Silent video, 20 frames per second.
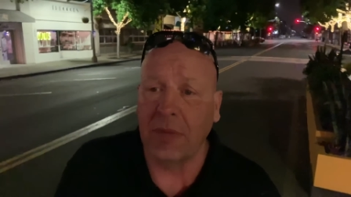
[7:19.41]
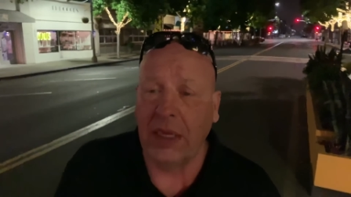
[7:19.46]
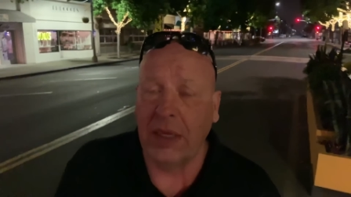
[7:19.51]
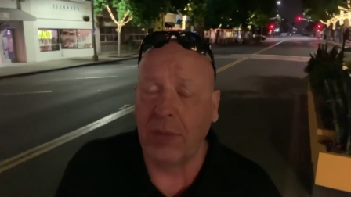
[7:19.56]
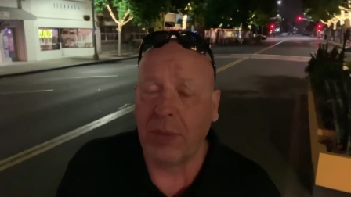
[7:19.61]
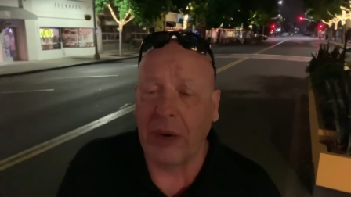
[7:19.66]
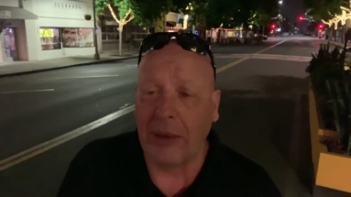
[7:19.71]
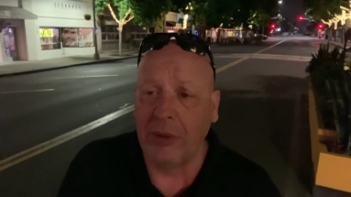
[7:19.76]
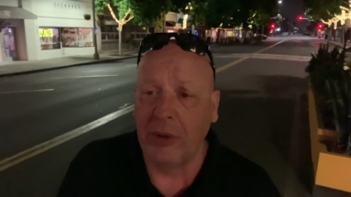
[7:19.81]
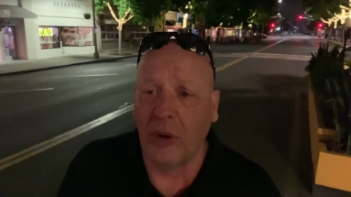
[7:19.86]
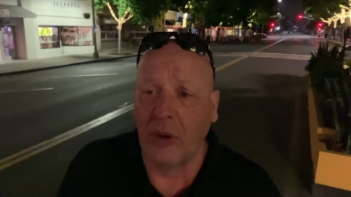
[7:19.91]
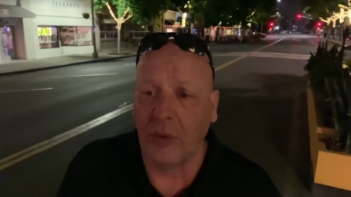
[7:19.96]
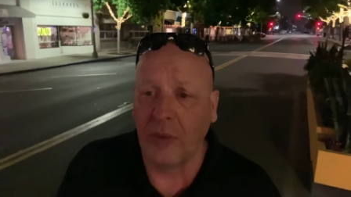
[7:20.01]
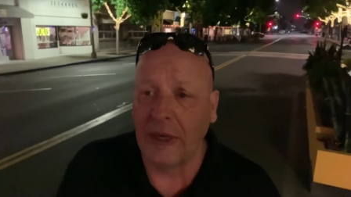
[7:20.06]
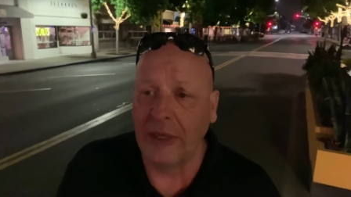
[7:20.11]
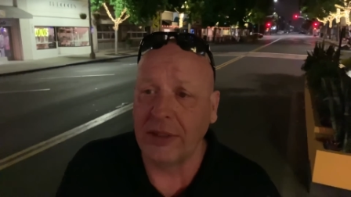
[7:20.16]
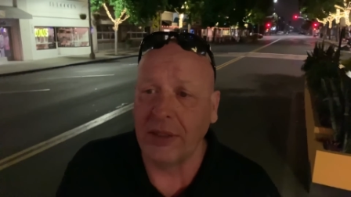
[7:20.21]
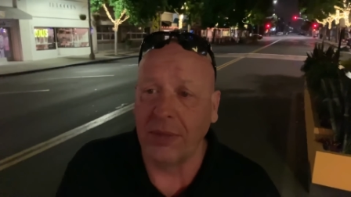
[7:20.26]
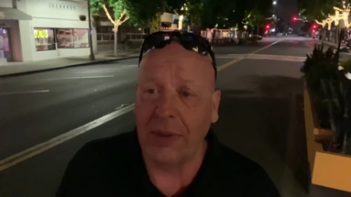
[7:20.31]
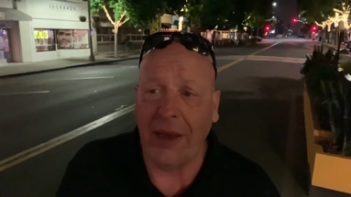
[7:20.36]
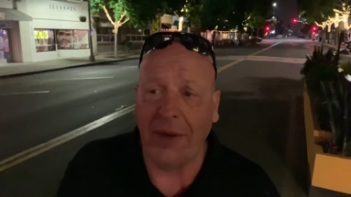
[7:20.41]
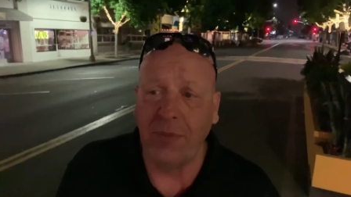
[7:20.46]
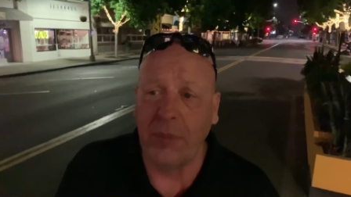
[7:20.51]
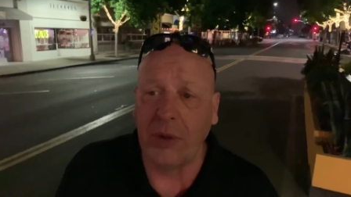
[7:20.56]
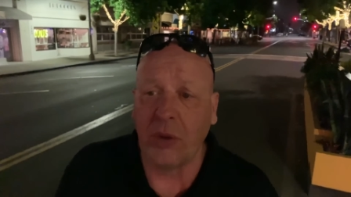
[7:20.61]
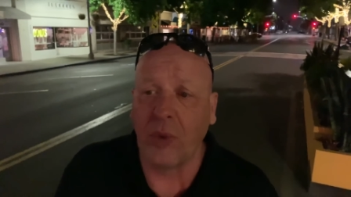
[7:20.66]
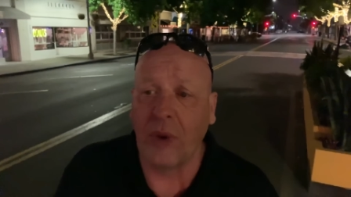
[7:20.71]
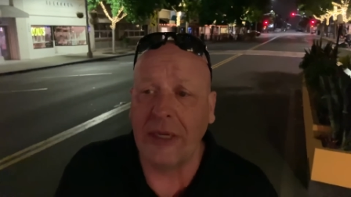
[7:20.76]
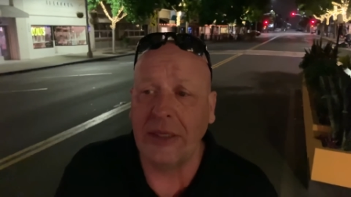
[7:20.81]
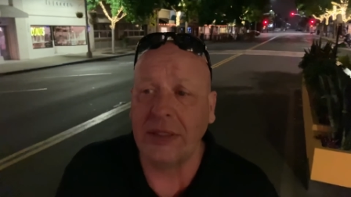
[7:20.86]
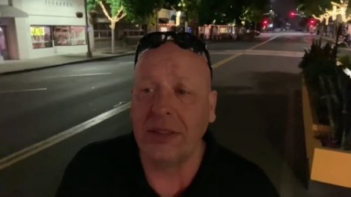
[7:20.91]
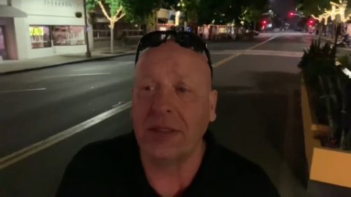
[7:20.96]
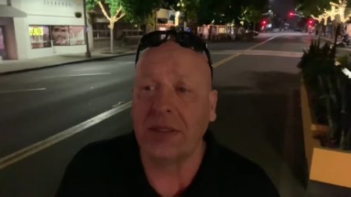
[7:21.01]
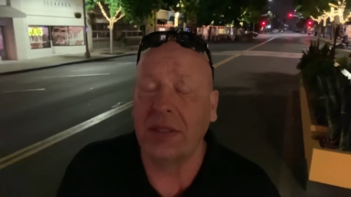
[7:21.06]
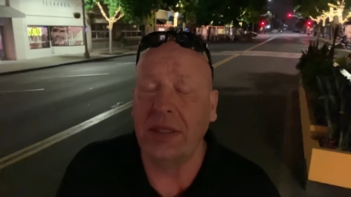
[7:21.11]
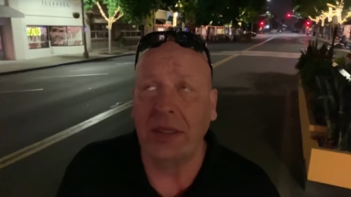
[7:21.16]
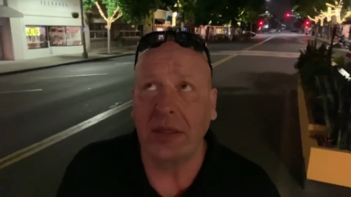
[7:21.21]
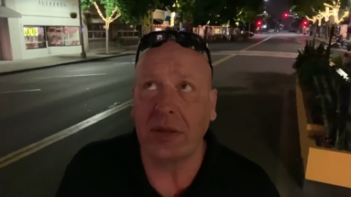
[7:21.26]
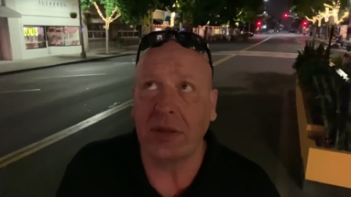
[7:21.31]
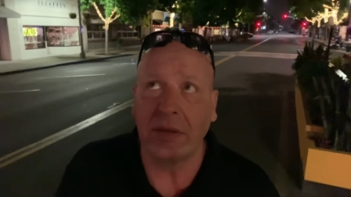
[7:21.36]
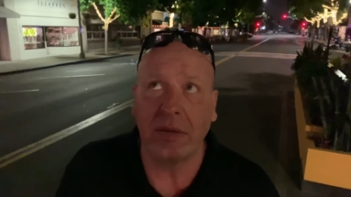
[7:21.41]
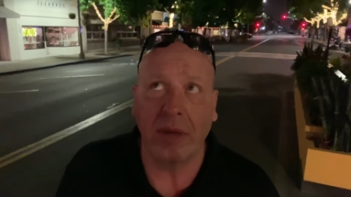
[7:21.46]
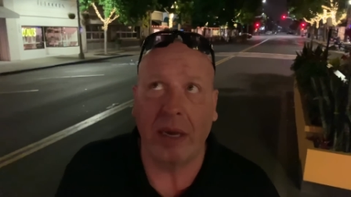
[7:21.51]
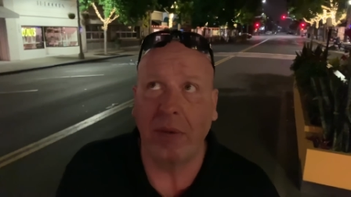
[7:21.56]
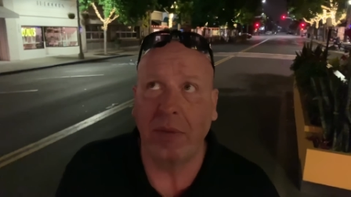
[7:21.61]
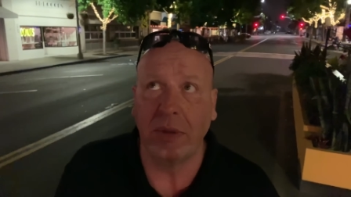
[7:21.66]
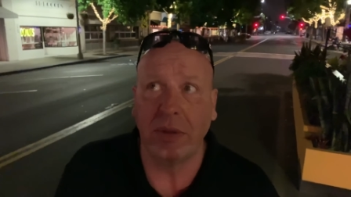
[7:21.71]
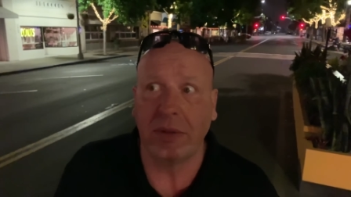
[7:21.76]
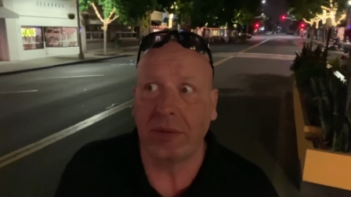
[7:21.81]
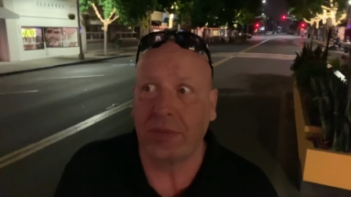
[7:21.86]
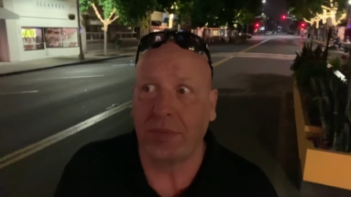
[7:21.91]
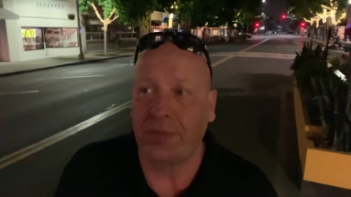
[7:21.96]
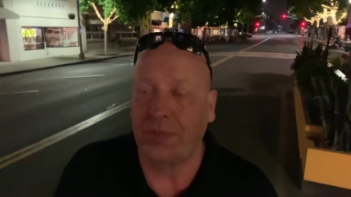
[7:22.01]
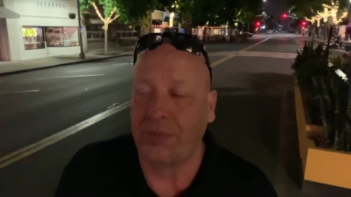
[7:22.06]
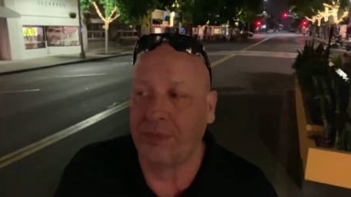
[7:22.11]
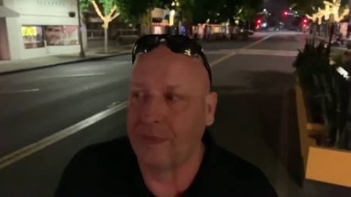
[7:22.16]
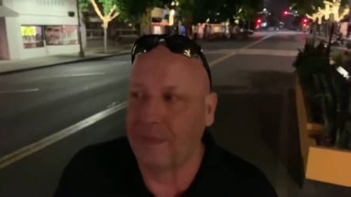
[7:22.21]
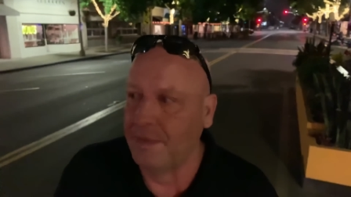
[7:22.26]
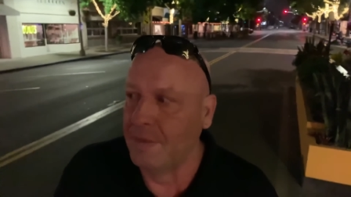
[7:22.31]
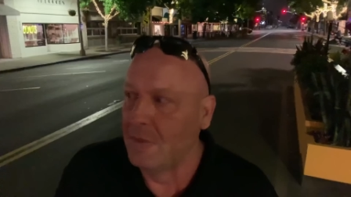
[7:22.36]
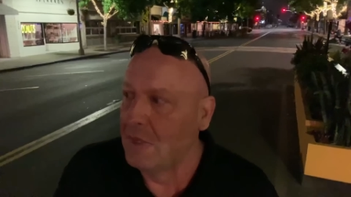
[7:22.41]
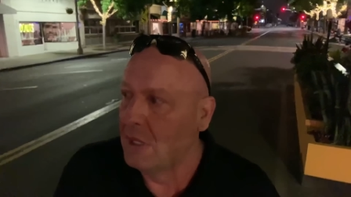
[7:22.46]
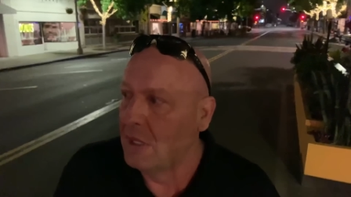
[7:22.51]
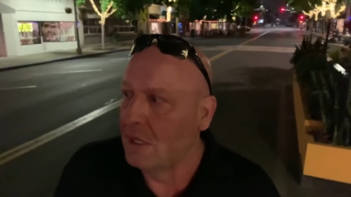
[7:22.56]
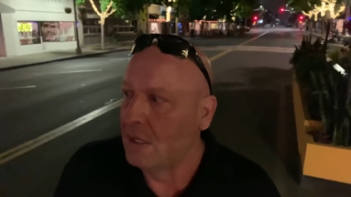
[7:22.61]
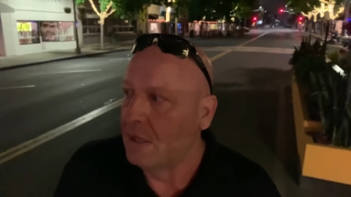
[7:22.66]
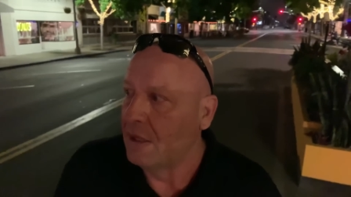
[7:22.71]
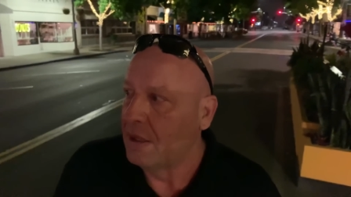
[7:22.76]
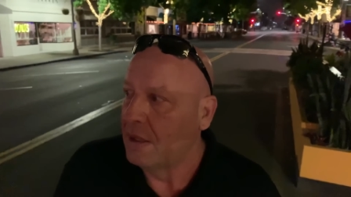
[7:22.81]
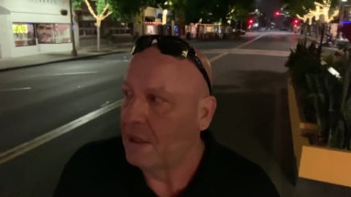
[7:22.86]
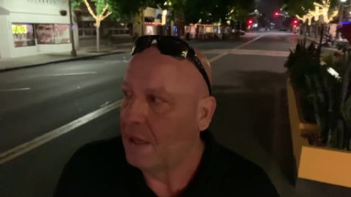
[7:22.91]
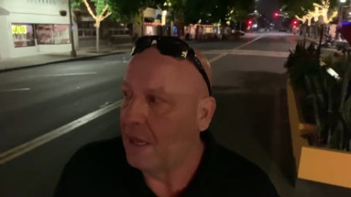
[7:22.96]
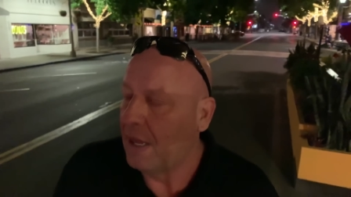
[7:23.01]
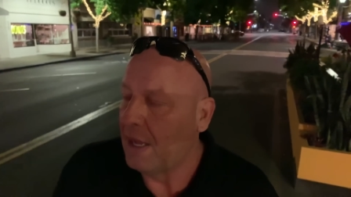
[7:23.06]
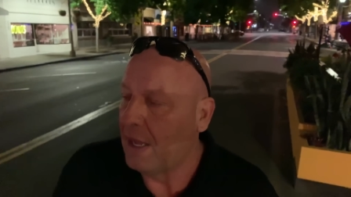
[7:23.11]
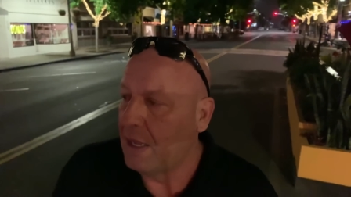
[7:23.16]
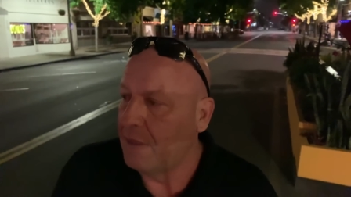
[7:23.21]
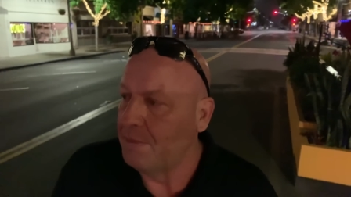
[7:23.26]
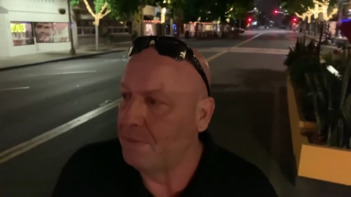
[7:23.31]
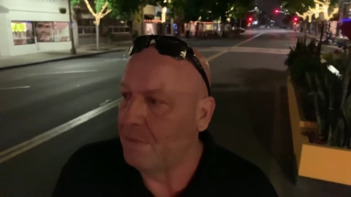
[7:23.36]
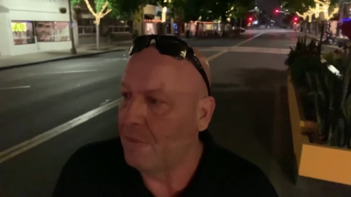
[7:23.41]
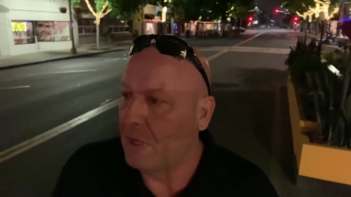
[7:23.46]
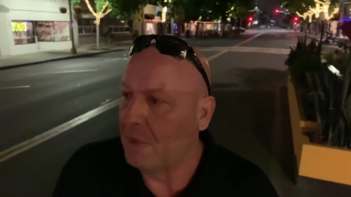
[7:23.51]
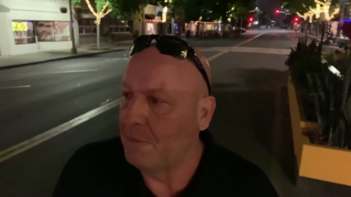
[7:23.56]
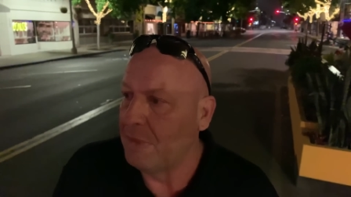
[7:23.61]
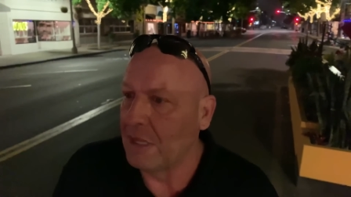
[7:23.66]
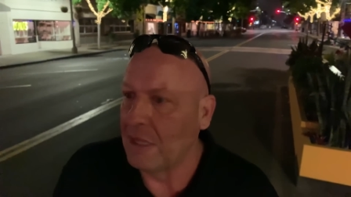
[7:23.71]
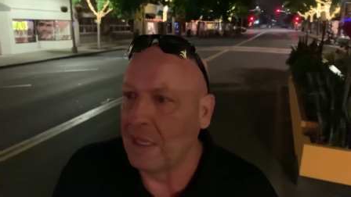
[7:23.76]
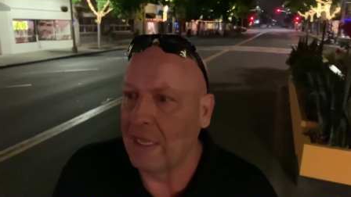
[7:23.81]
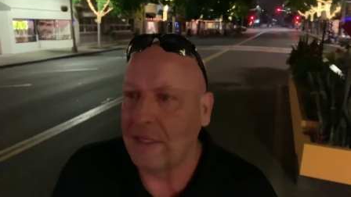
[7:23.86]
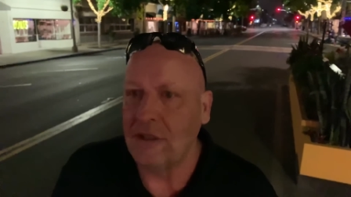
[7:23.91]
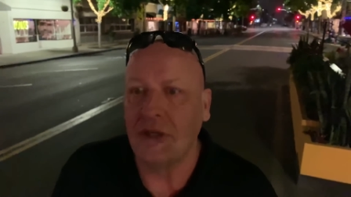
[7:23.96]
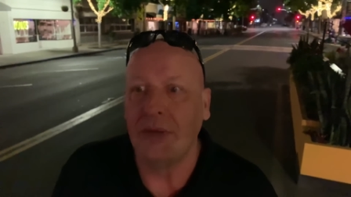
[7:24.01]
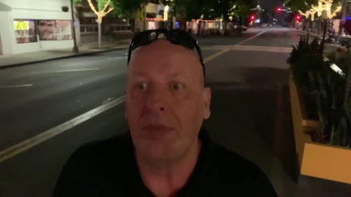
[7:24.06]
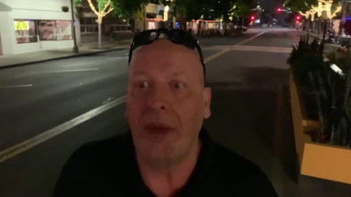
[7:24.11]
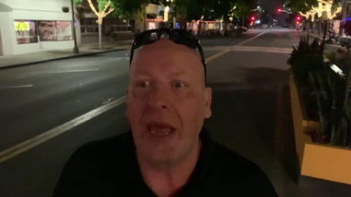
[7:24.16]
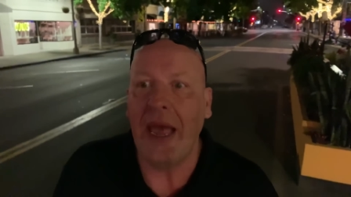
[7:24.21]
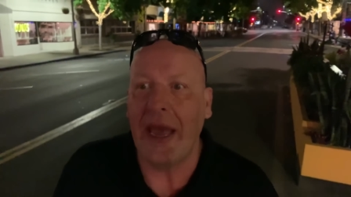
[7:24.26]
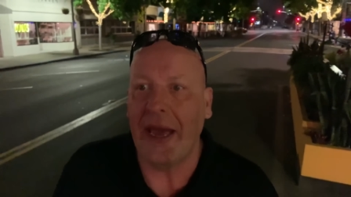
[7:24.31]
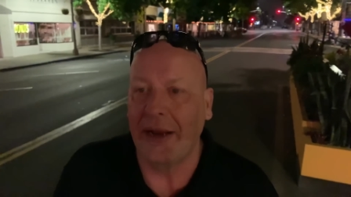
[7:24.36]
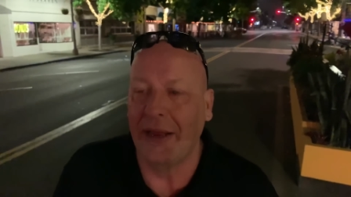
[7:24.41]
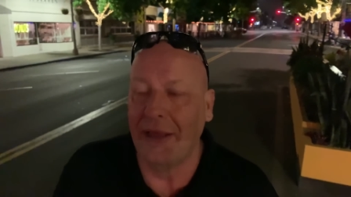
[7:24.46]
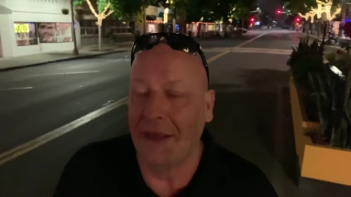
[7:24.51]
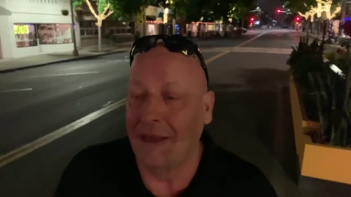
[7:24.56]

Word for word: They probably won't raise them. Haven't been raised since I was um, a middle-aged man.